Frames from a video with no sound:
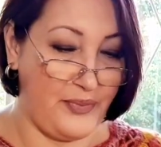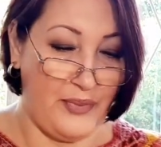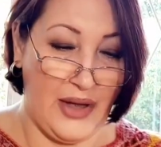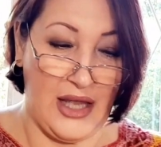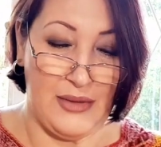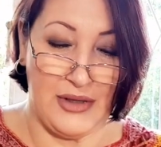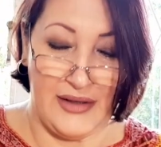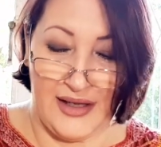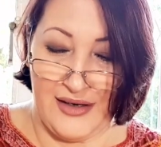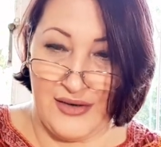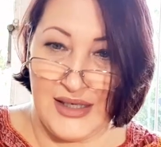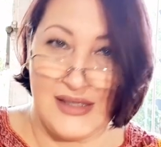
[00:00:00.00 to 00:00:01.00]
Babel
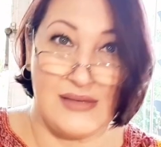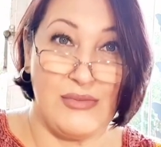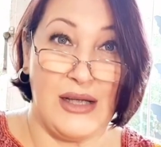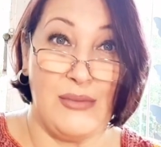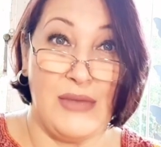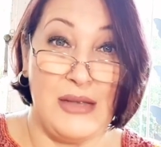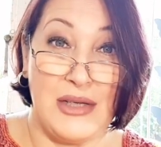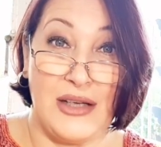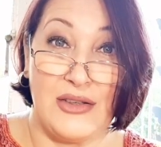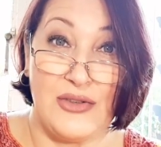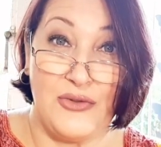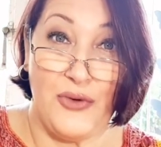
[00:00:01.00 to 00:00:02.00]
here is maybe
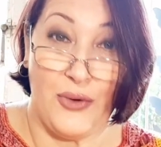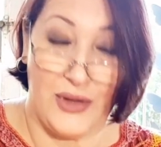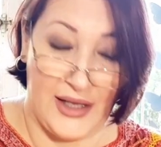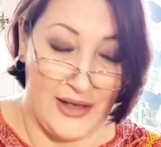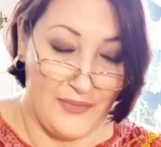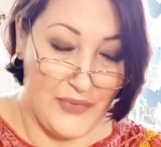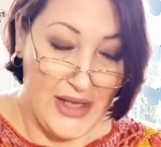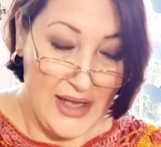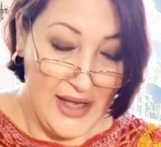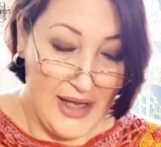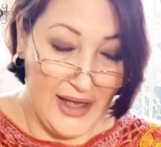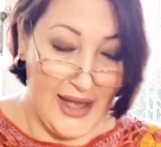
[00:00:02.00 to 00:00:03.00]
going to fall, eh?
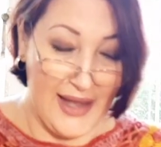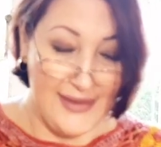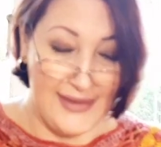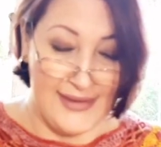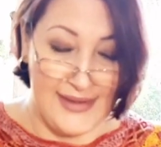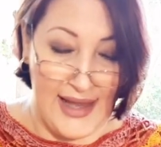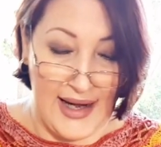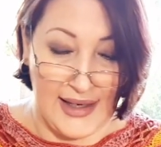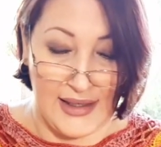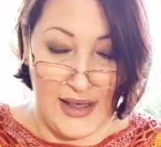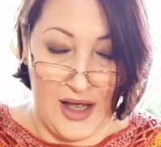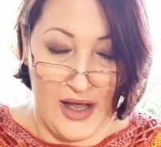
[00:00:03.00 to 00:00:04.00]
And
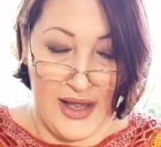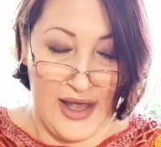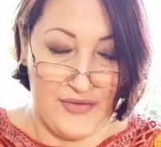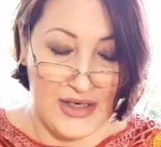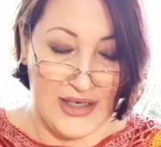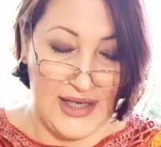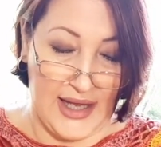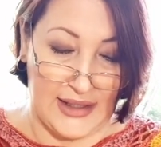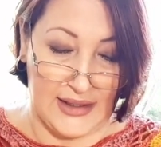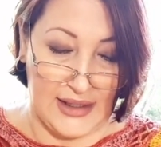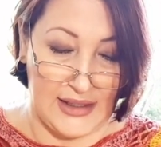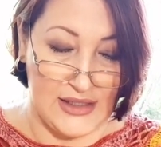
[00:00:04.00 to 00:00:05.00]
then I have a
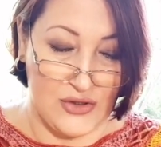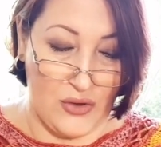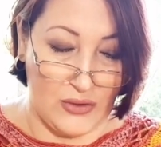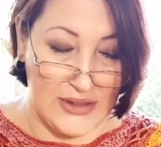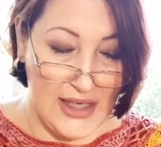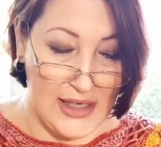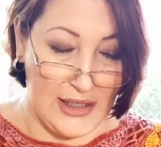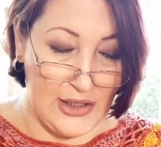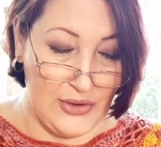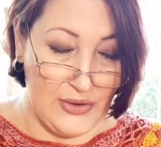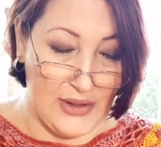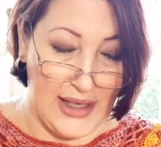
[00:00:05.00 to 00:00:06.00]
cake, and it's called a
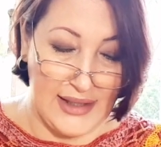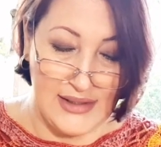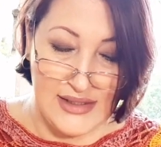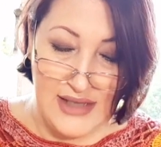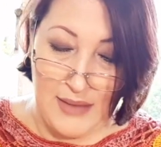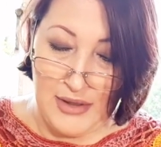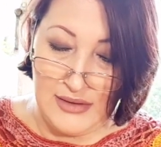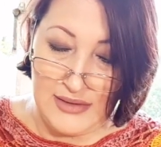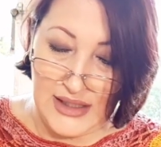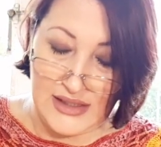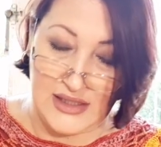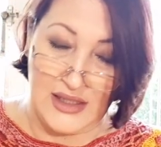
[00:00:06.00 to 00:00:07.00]
Lula double
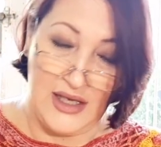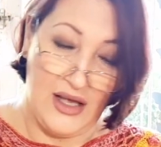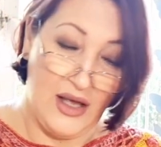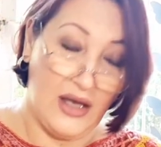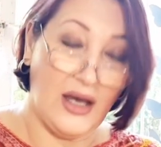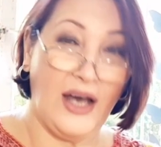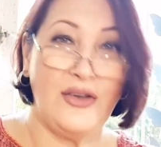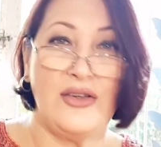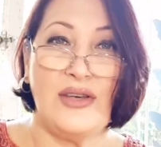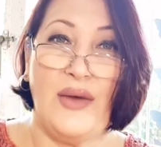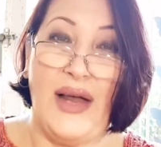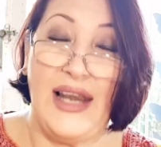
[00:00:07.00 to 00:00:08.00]
knit. Oh, you
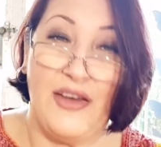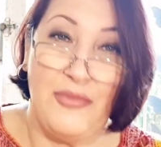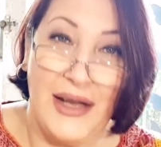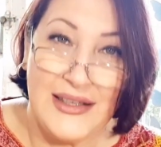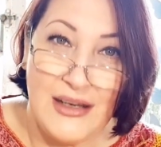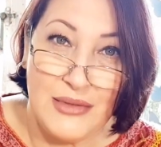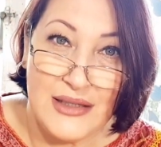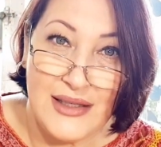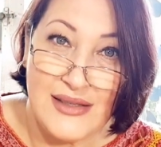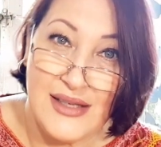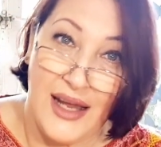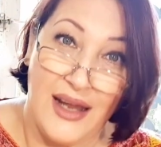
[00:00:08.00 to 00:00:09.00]
know I love my double
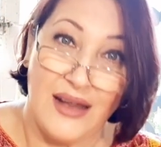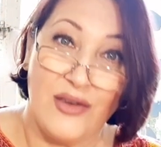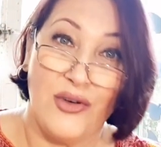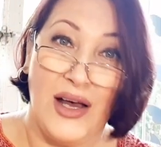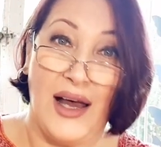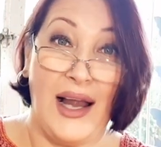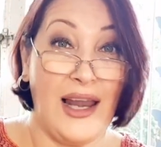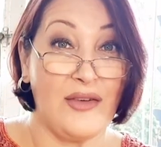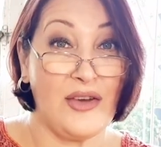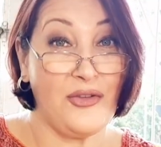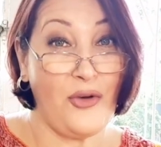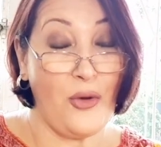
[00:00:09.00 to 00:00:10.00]
knits, hey? I love a
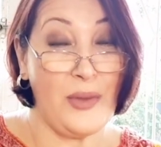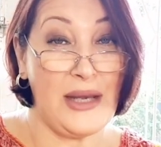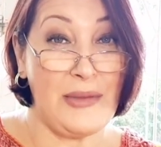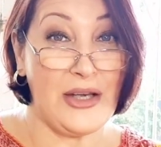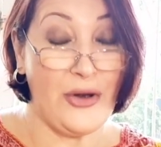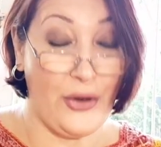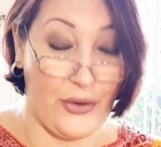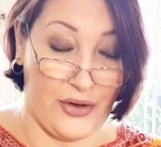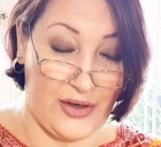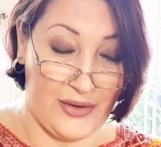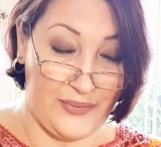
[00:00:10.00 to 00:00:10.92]
4 millimeter hook.